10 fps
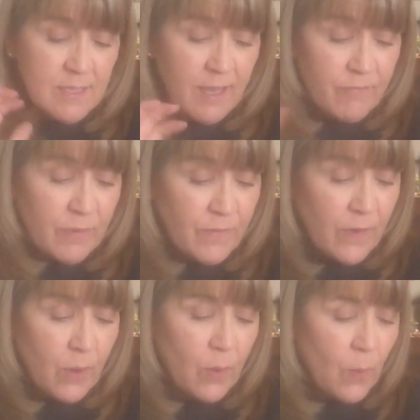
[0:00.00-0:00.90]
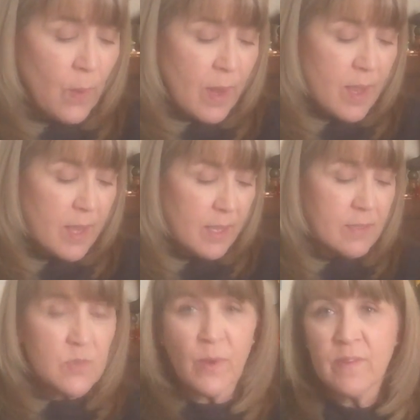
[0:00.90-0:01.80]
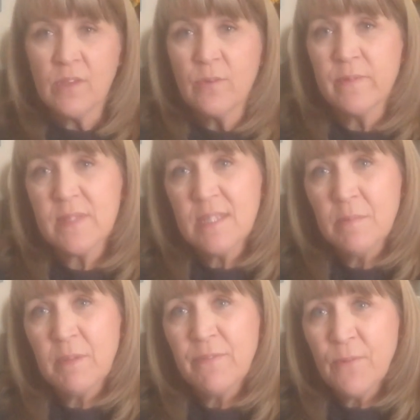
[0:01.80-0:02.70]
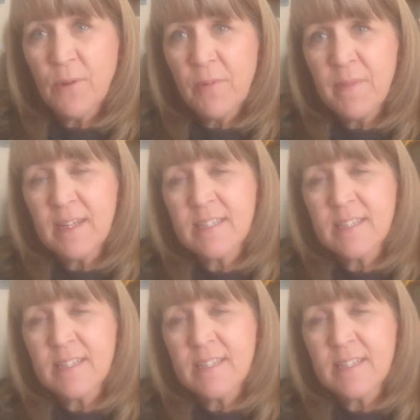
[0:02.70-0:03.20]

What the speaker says: FFO is one that you have seen before many